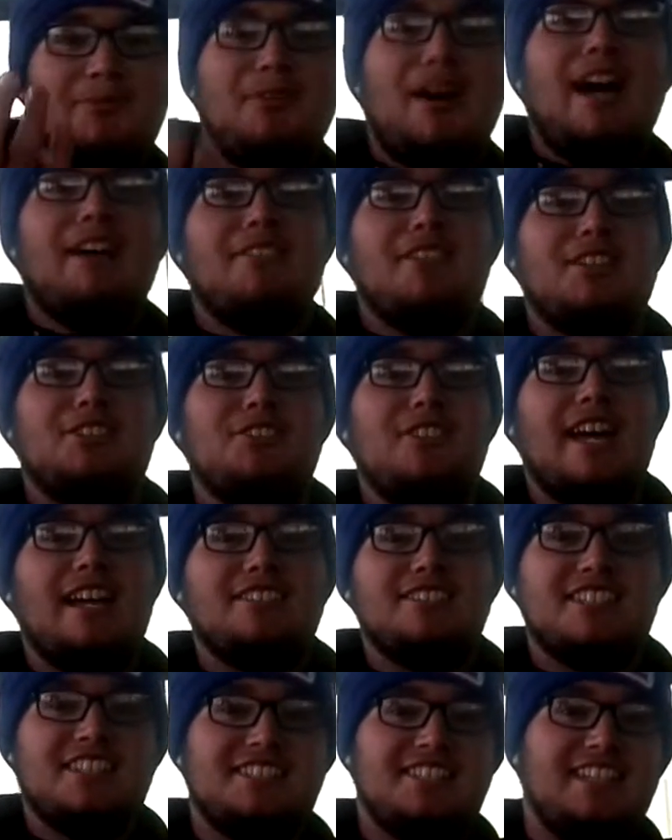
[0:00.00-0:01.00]
5 of the
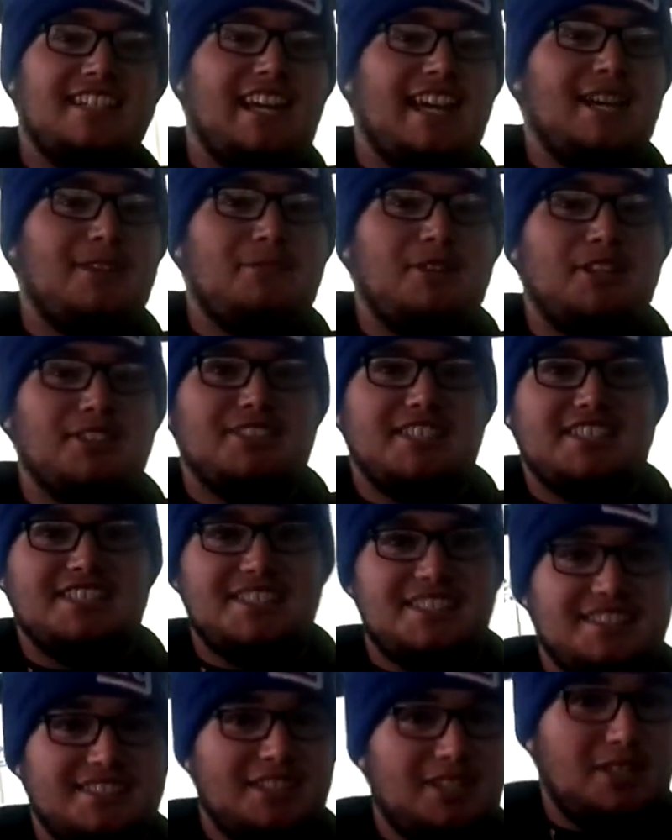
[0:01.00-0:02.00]
2016 NFL season
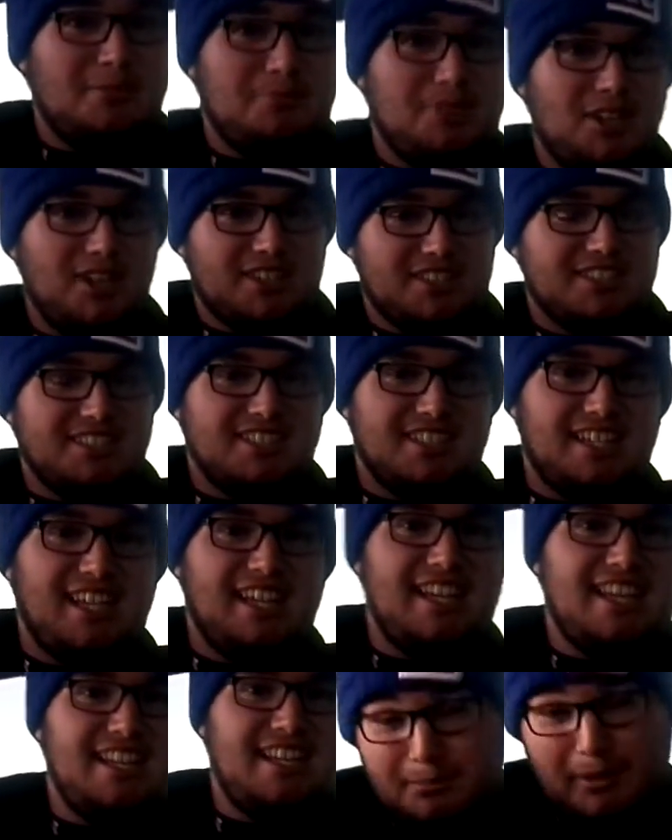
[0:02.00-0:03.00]
is in the books,
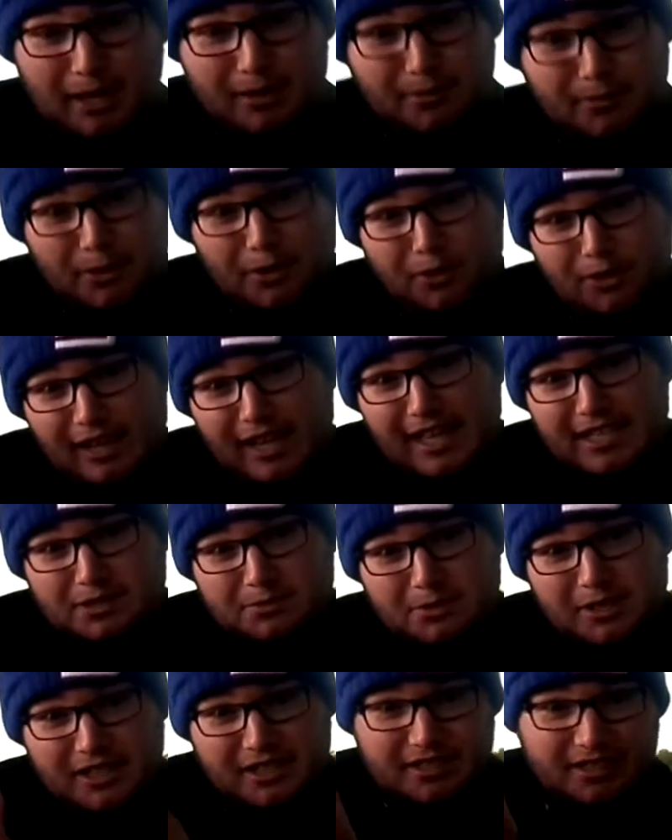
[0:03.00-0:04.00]
and my review of last
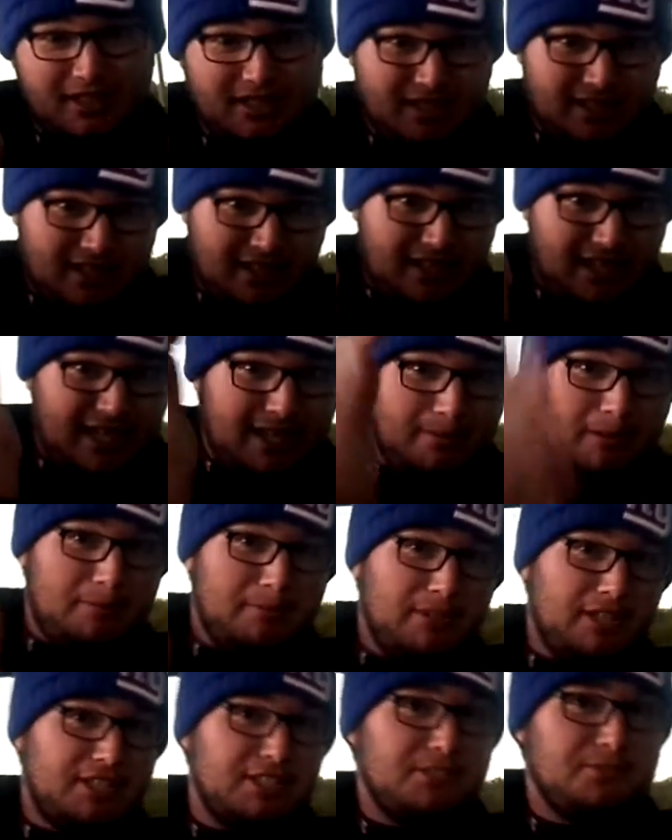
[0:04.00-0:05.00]
week and my
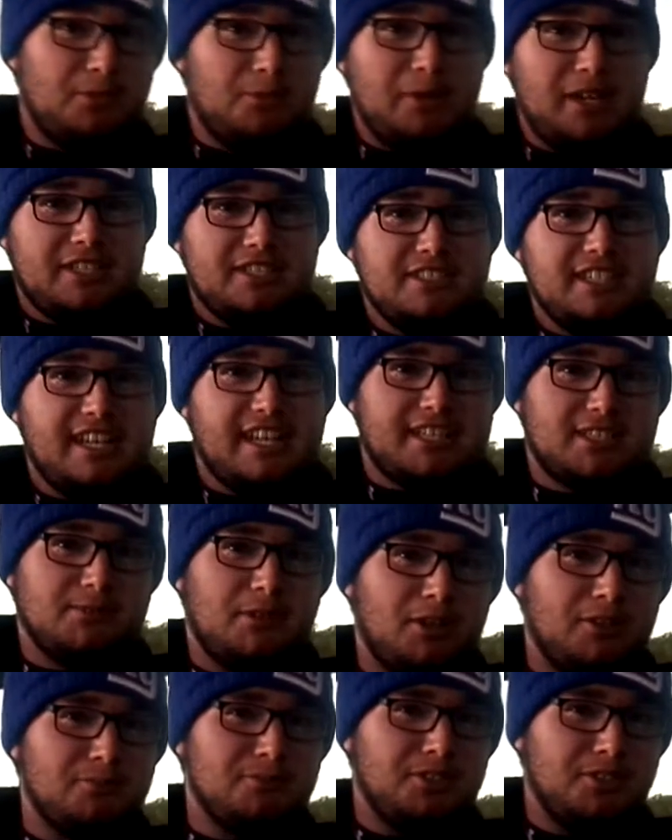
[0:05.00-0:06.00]
predictions for Week 6.
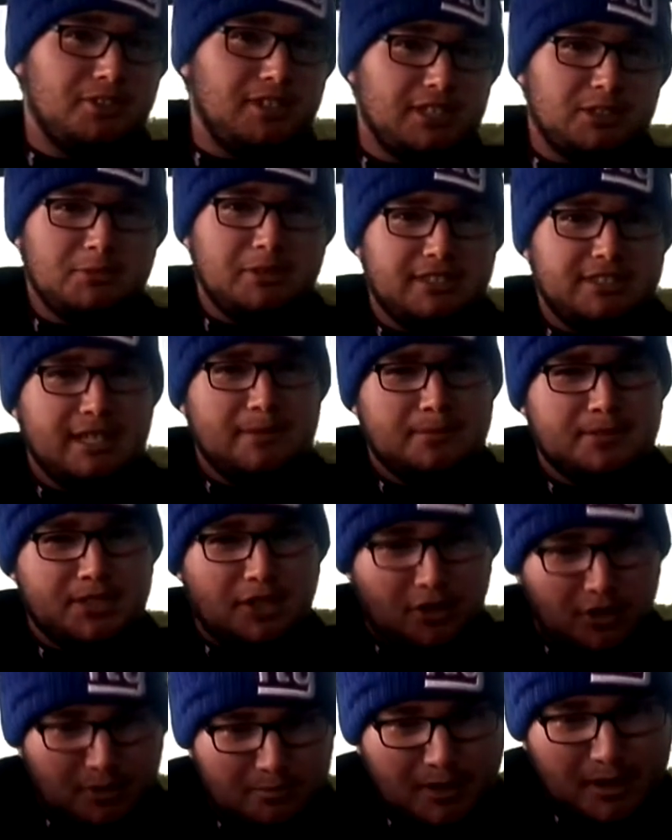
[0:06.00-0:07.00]
Welcome to this week's
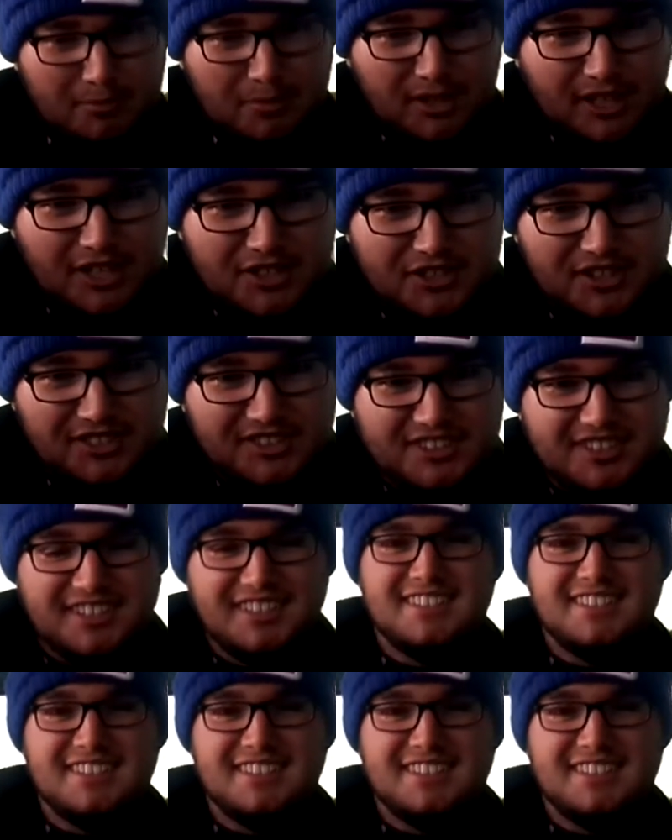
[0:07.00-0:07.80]
episode of Big Predictions.